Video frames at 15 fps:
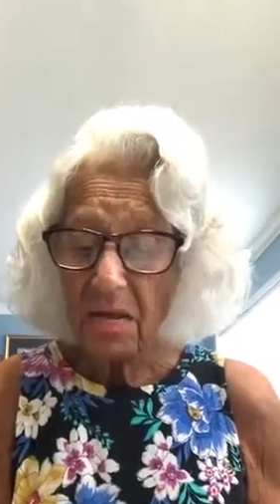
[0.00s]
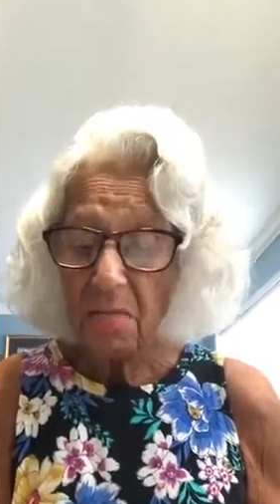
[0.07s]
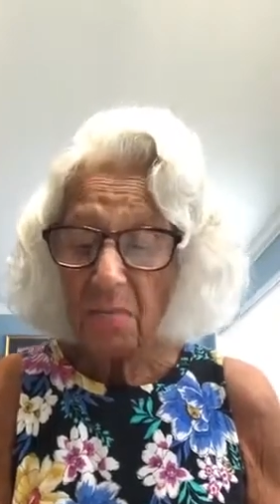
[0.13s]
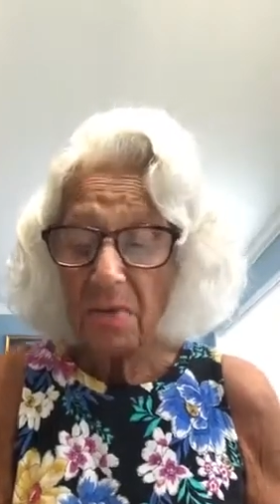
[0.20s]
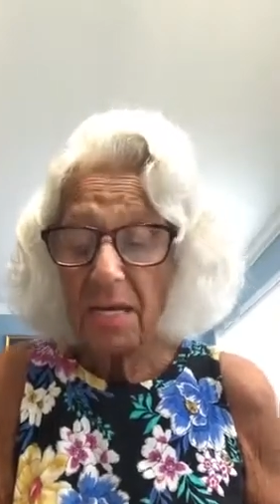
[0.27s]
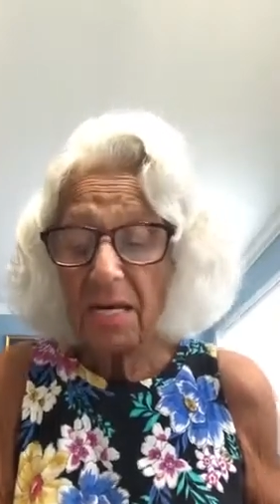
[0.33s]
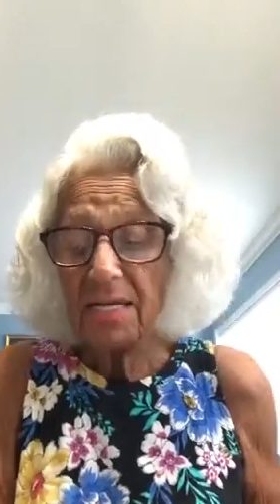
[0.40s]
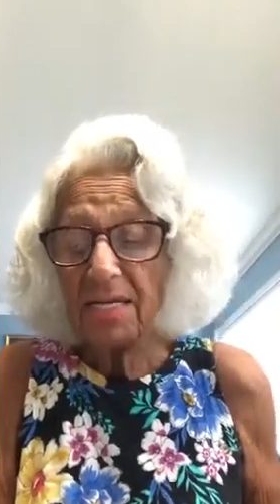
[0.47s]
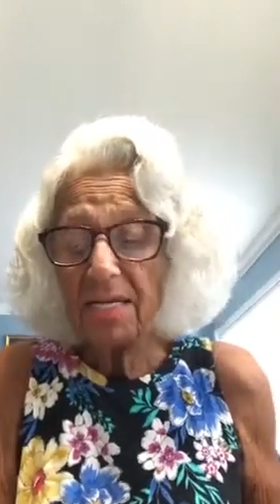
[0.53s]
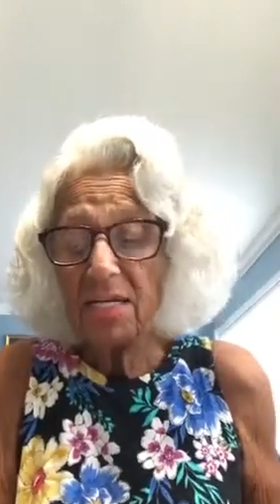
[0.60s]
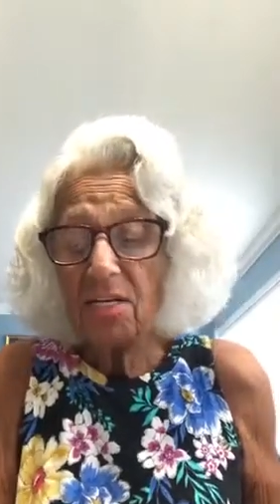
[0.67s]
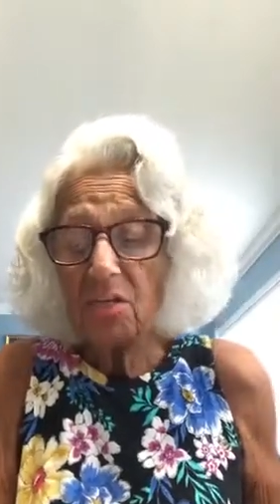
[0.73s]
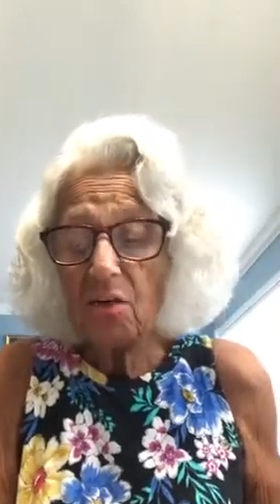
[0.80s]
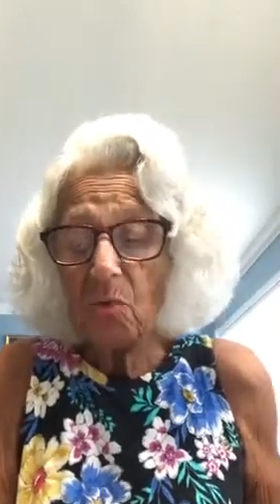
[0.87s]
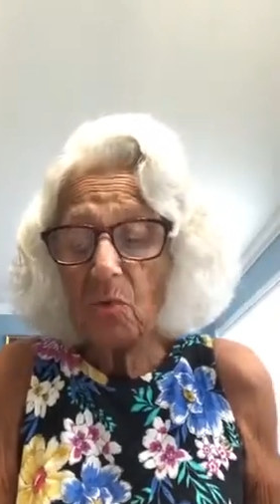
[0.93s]
but I
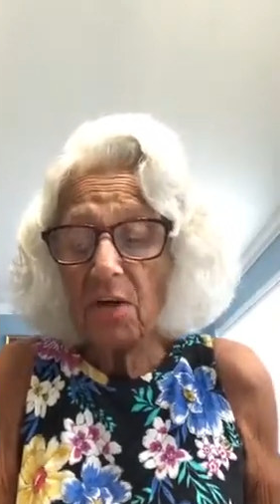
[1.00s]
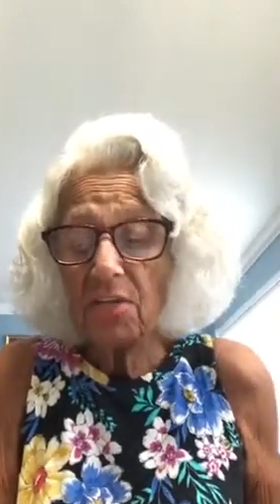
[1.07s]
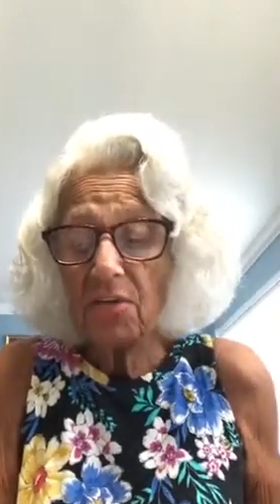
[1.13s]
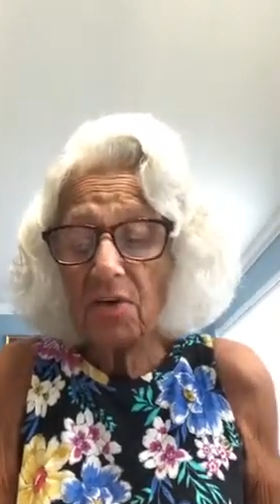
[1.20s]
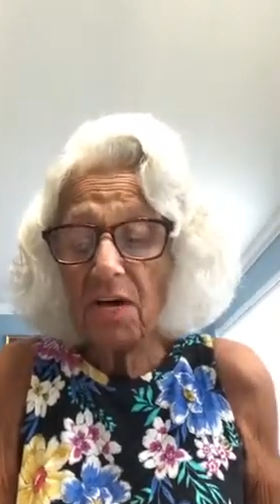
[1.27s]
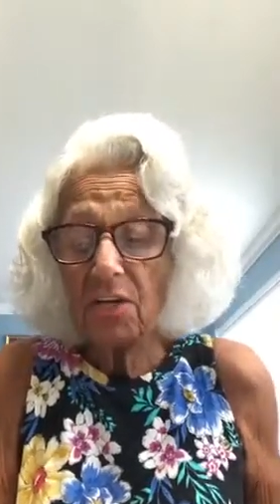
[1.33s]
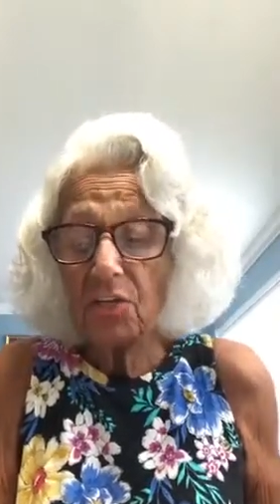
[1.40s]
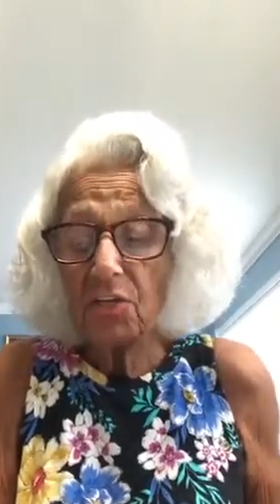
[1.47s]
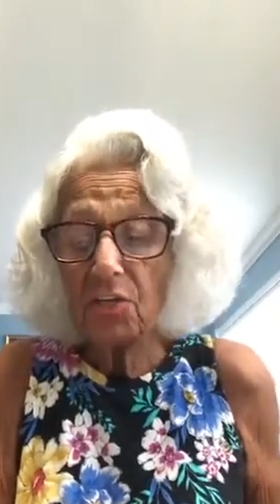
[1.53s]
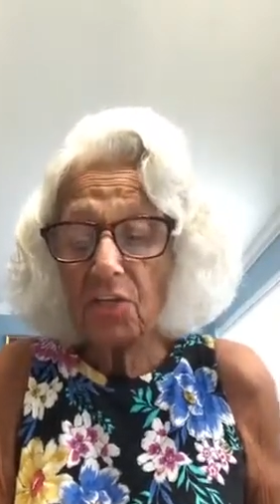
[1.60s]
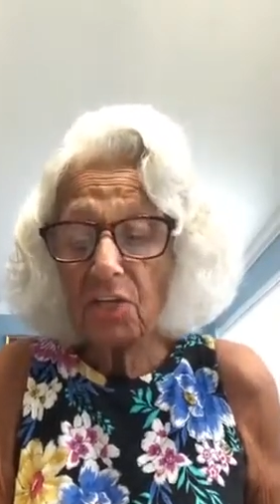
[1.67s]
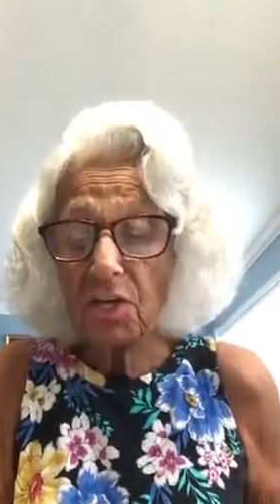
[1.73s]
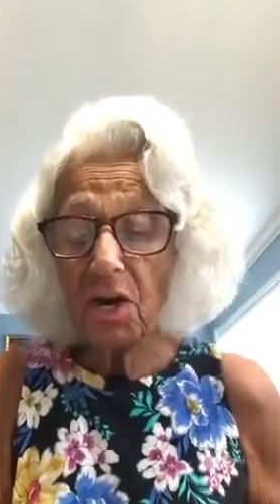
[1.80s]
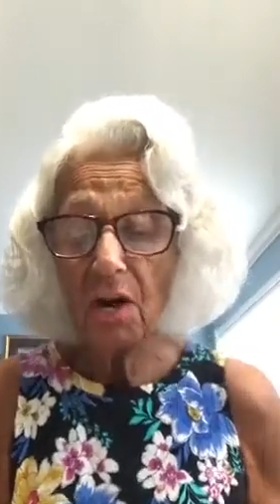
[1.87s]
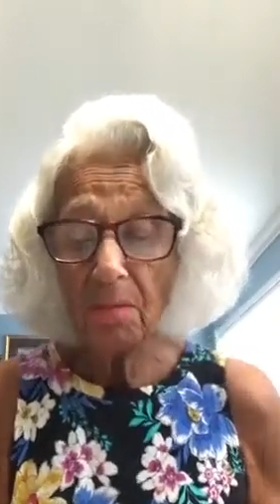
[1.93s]
didn't know whether I
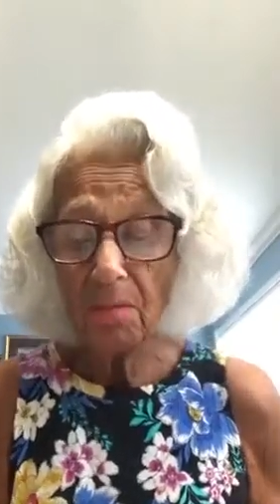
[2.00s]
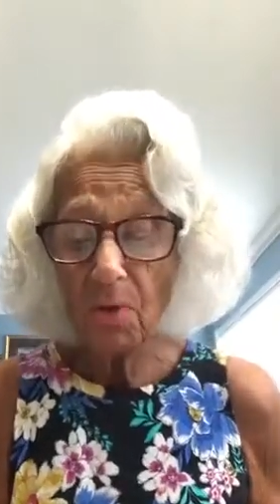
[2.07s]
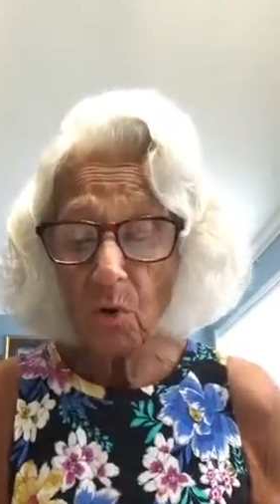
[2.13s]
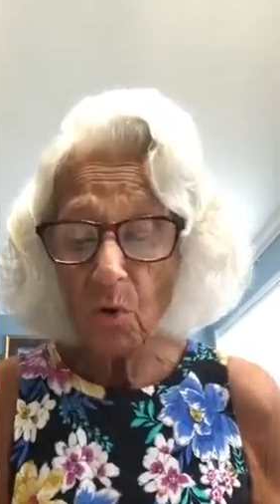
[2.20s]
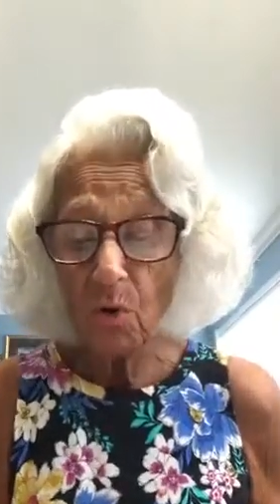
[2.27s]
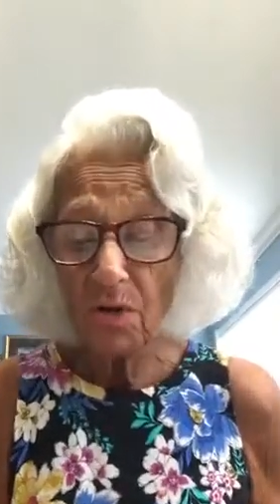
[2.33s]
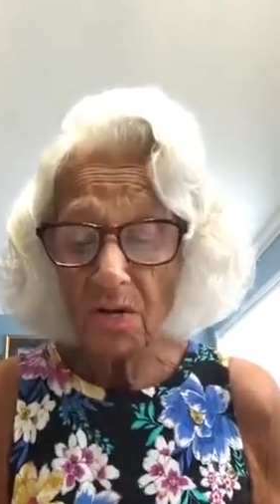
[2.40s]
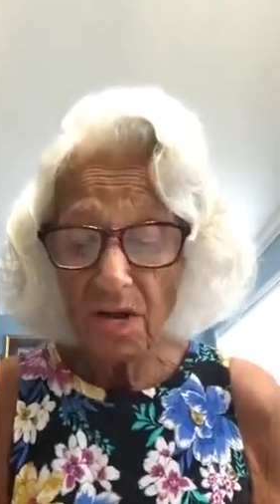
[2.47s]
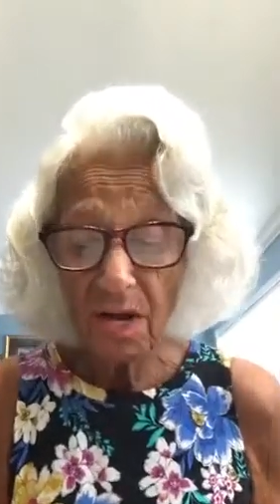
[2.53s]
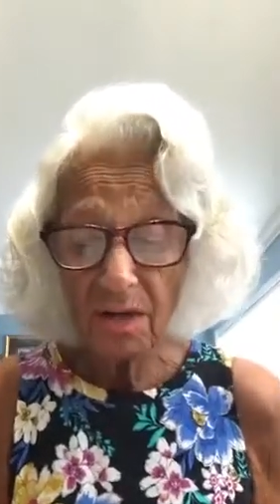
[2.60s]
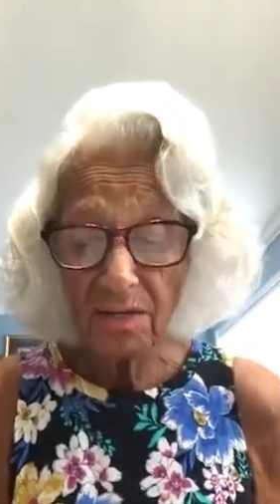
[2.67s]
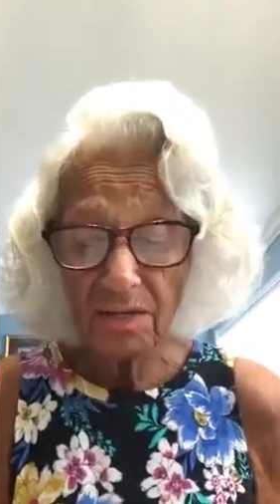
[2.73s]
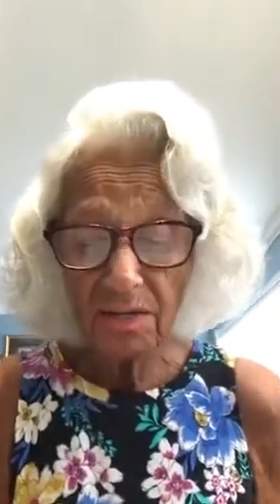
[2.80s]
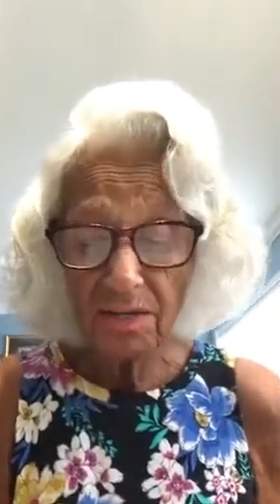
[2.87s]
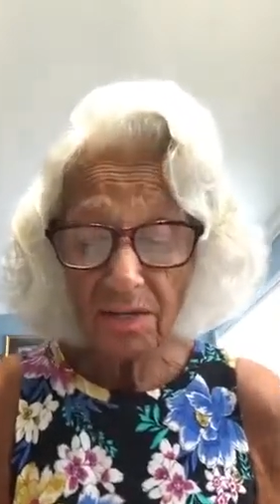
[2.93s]
should come or
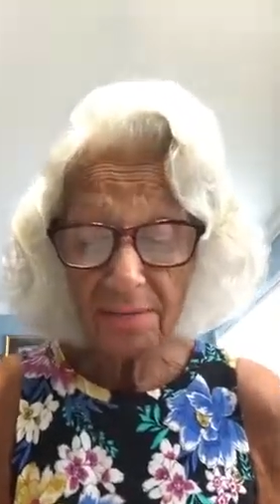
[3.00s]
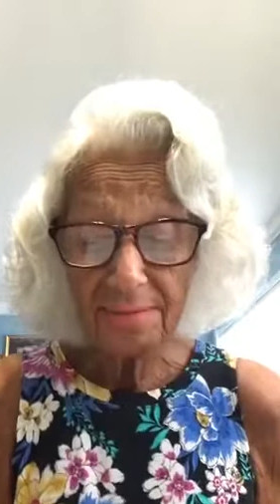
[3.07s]
not.